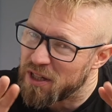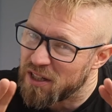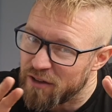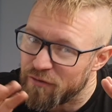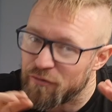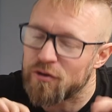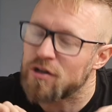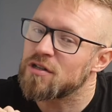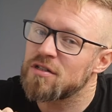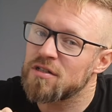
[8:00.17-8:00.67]

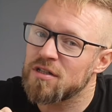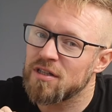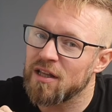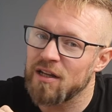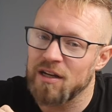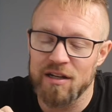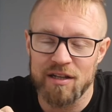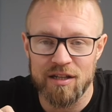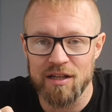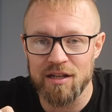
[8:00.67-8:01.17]
different than
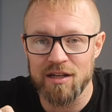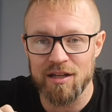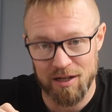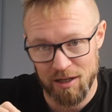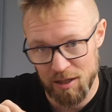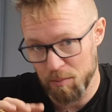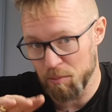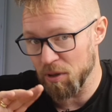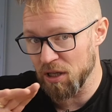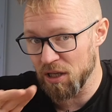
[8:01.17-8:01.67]
it did in the
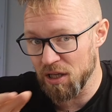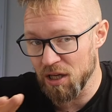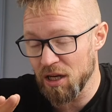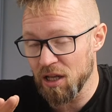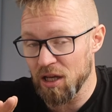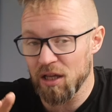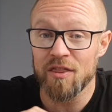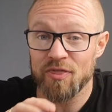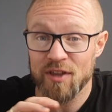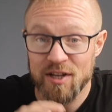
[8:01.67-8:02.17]

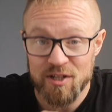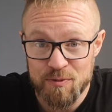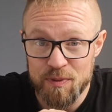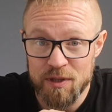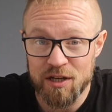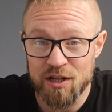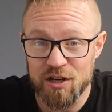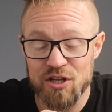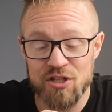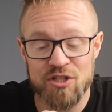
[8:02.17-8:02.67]
beginning. That's
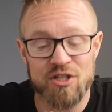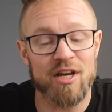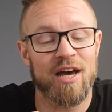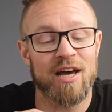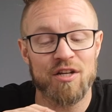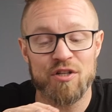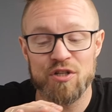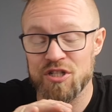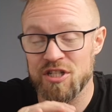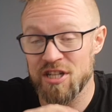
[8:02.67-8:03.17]
because I had
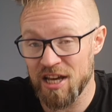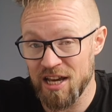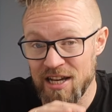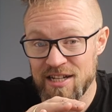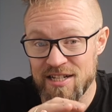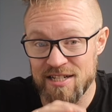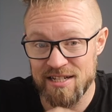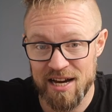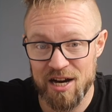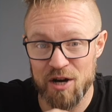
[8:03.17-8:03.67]
to take
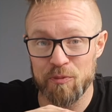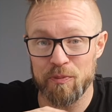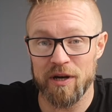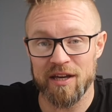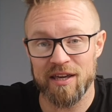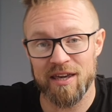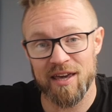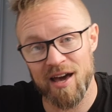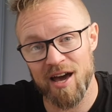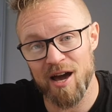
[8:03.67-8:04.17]
down my
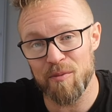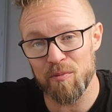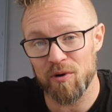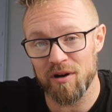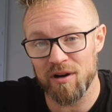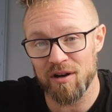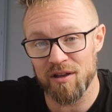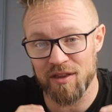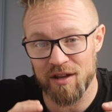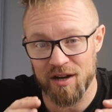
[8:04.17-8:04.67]
camera
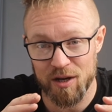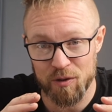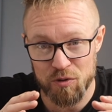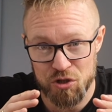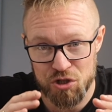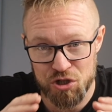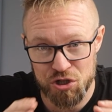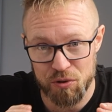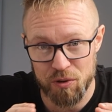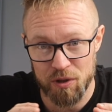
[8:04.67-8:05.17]
that I was
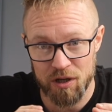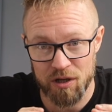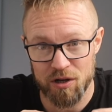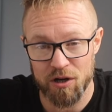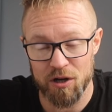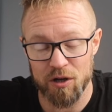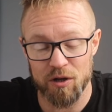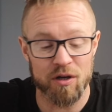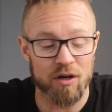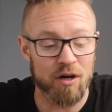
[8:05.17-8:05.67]
shooting
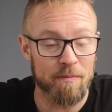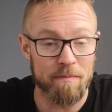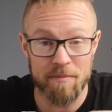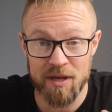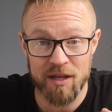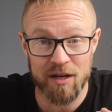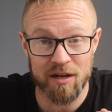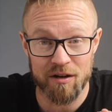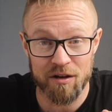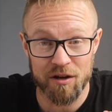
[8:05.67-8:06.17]
on a
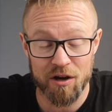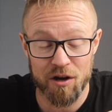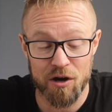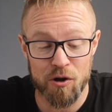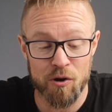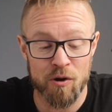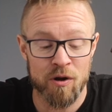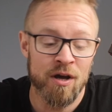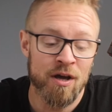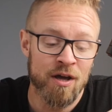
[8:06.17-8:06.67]
minute
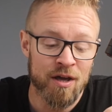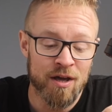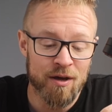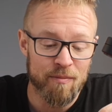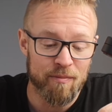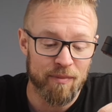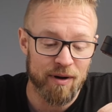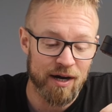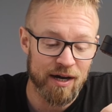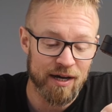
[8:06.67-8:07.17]
ago,
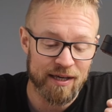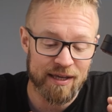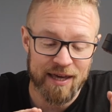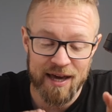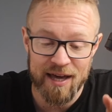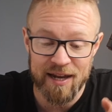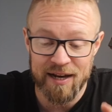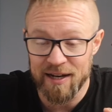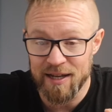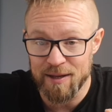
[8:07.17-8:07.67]
my
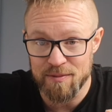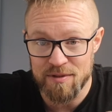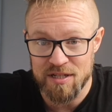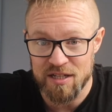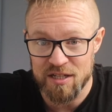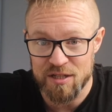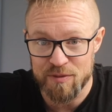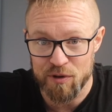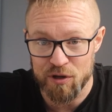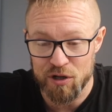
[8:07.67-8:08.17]
Canon M6
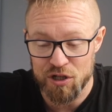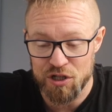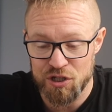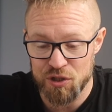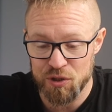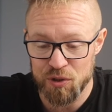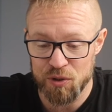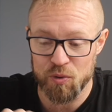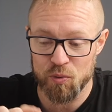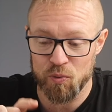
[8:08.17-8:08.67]
Mark
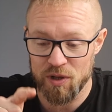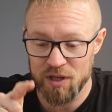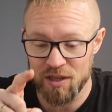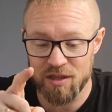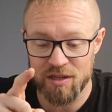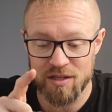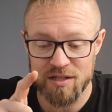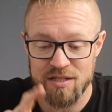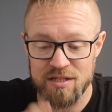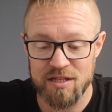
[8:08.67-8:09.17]
II with the
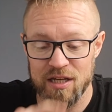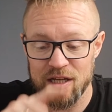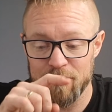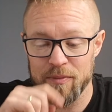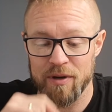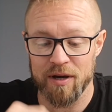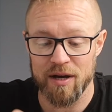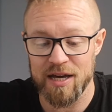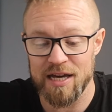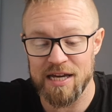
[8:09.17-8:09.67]
Sigma
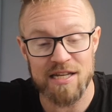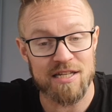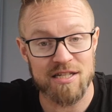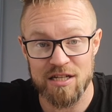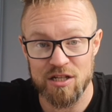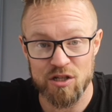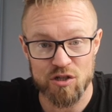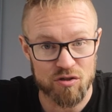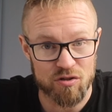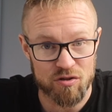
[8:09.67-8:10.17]

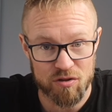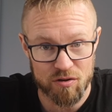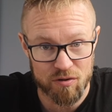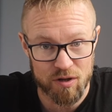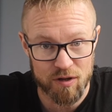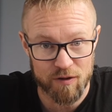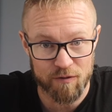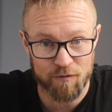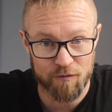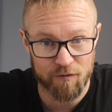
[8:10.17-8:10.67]

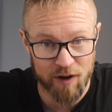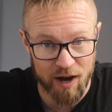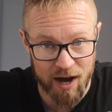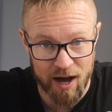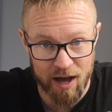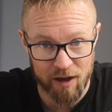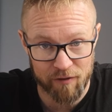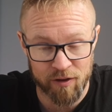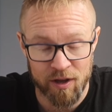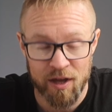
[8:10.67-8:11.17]

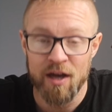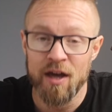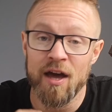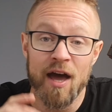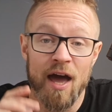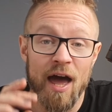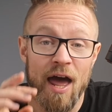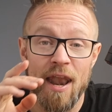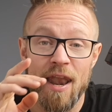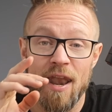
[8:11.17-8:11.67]
18-35.
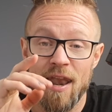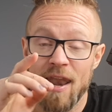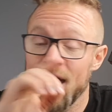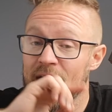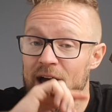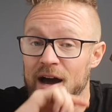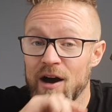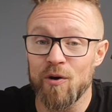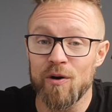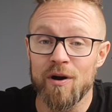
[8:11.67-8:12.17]
And
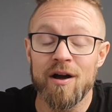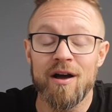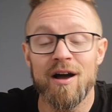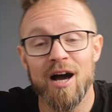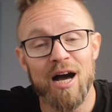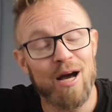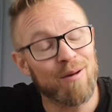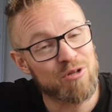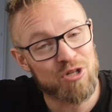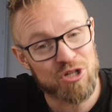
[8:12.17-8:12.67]
now
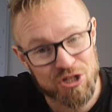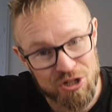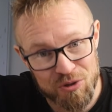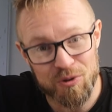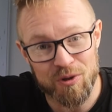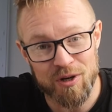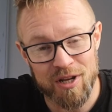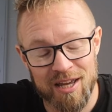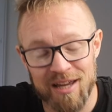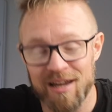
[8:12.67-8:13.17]
I'm
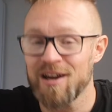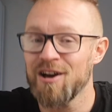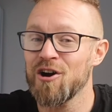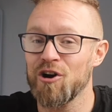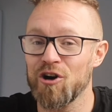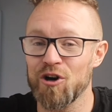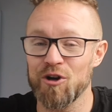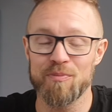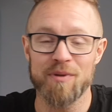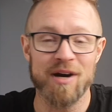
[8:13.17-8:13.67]
shooting
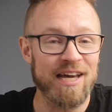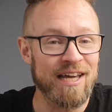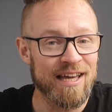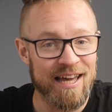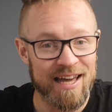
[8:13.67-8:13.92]
on my,